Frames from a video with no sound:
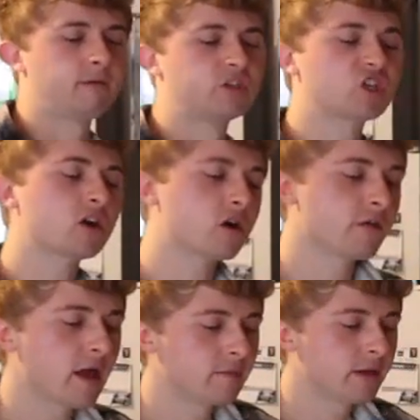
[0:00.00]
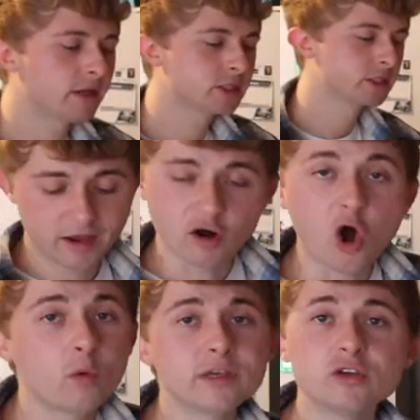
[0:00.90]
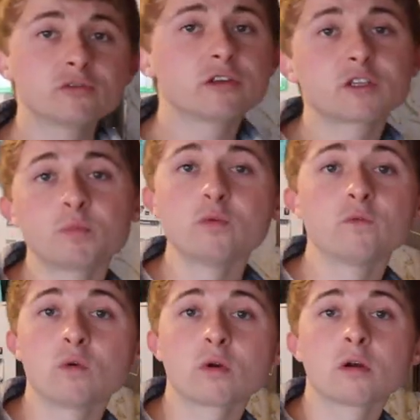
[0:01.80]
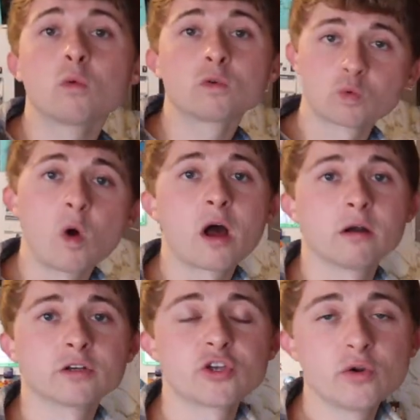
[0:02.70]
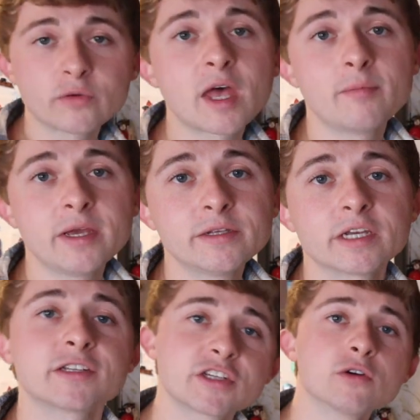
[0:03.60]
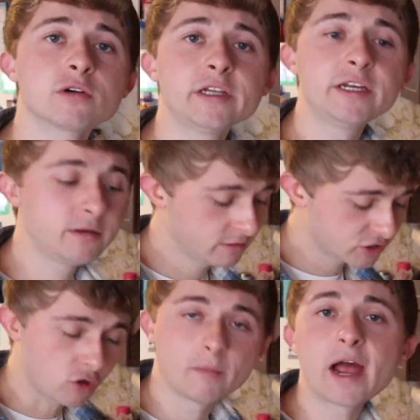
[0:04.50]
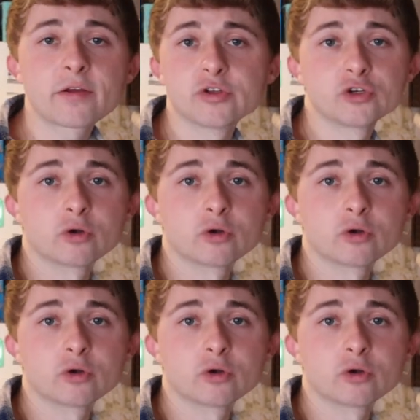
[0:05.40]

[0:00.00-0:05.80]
Suck on that, bitch. And all we used the spoon for was water. So you know what that means? It's still clean. It's going back in the